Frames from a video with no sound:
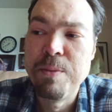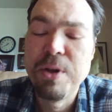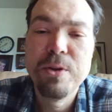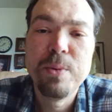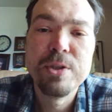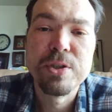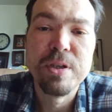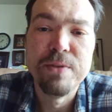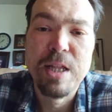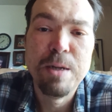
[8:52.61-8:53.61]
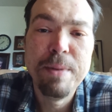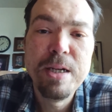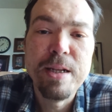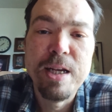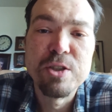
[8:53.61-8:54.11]
they're the ones that give a lot of
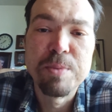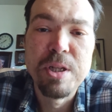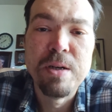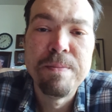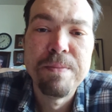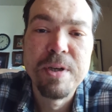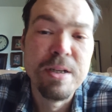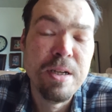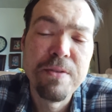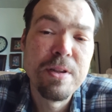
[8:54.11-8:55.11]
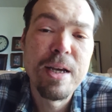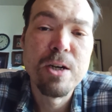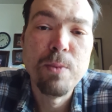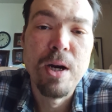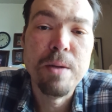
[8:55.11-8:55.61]
money to Hezbollah. Nothing like
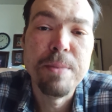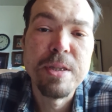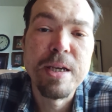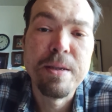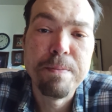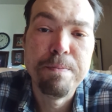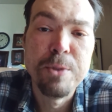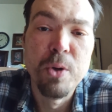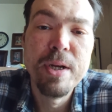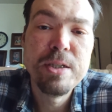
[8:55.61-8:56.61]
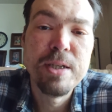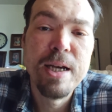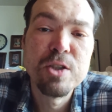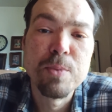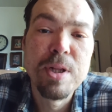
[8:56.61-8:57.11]
Iran, but they donate to
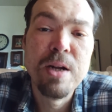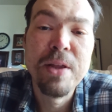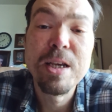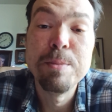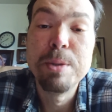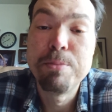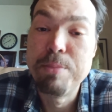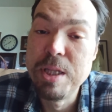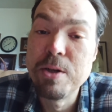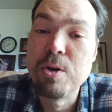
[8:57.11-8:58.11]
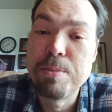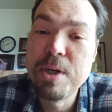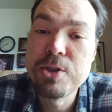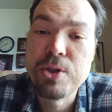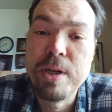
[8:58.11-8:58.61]
Hezbollah and they can put political
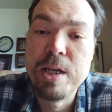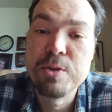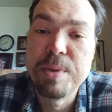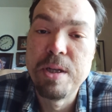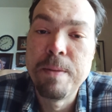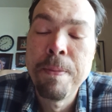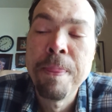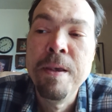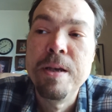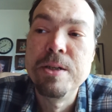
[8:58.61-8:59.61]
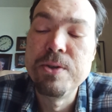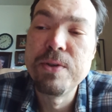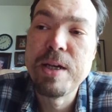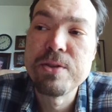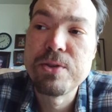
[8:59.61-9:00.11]
pressure on Hezbollah. In
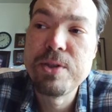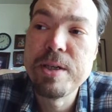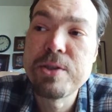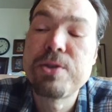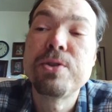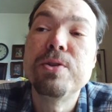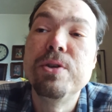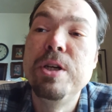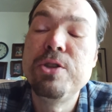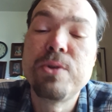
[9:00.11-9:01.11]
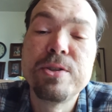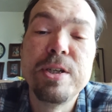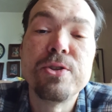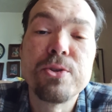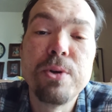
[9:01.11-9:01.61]
2006, Israel
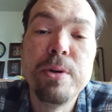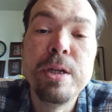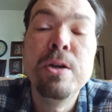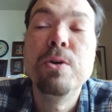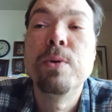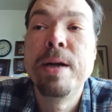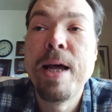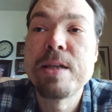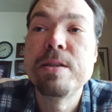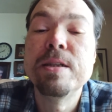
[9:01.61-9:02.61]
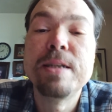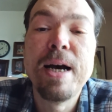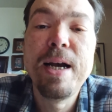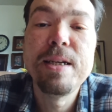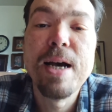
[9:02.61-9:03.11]
said, screw it, we're enacting the
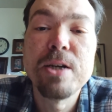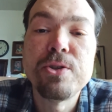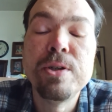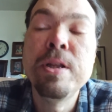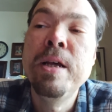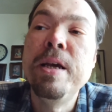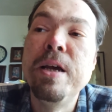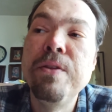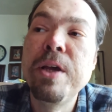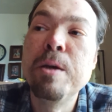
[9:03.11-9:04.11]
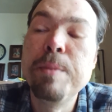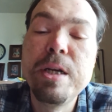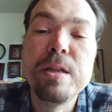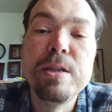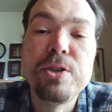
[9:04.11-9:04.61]
Dahaya Doctrine, and they
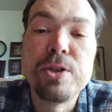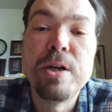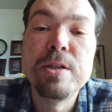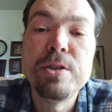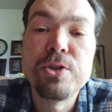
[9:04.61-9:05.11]
immediately started